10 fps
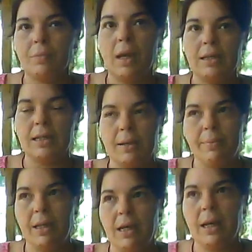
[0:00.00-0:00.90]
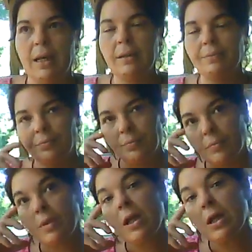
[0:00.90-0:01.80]
and CBD,
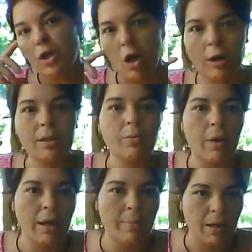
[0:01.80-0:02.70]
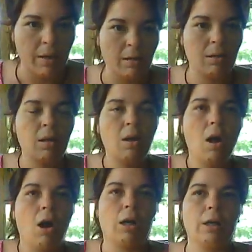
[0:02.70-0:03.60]
Charlotte's Web and
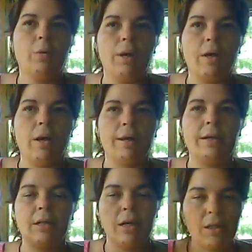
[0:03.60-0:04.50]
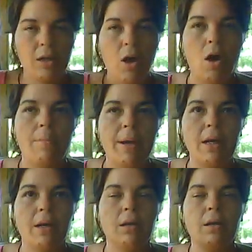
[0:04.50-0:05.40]
Harley Quinn and all that does calm
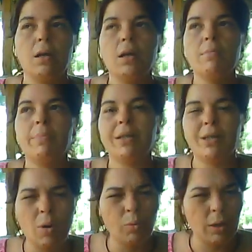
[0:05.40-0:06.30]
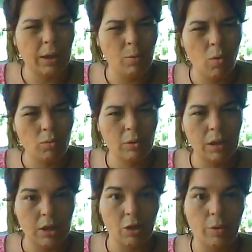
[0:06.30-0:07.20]
it, but I don't really want to
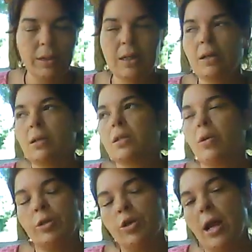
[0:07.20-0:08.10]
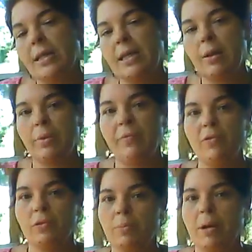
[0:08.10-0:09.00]
do it. So I try and stay with the
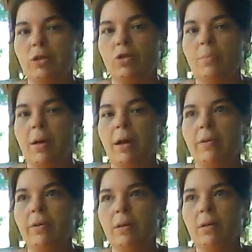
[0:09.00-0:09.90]
full spectrum of